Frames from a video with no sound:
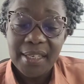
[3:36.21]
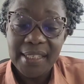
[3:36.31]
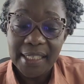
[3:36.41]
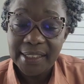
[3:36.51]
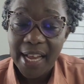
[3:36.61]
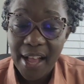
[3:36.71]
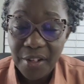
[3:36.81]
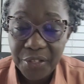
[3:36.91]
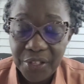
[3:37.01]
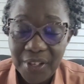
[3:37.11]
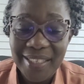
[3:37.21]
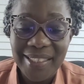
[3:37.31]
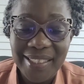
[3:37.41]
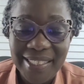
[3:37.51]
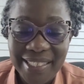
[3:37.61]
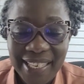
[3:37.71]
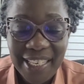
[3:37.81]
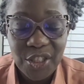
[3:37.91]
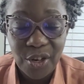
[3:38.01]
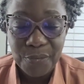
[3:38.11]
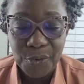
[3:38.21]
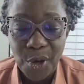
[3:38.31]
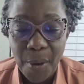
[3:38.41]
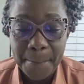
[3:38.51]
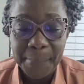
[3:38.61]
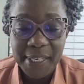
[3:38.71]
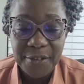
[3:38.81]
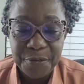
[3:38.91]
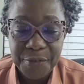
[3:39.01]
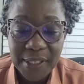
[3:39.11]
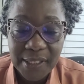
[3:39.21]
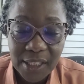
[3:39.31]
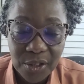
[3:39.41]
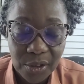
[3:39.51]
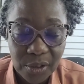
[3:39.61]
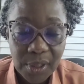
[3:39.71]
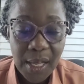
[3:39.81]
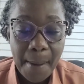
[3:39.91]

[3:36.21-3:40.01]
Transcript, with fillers: that health is a state of complete physical,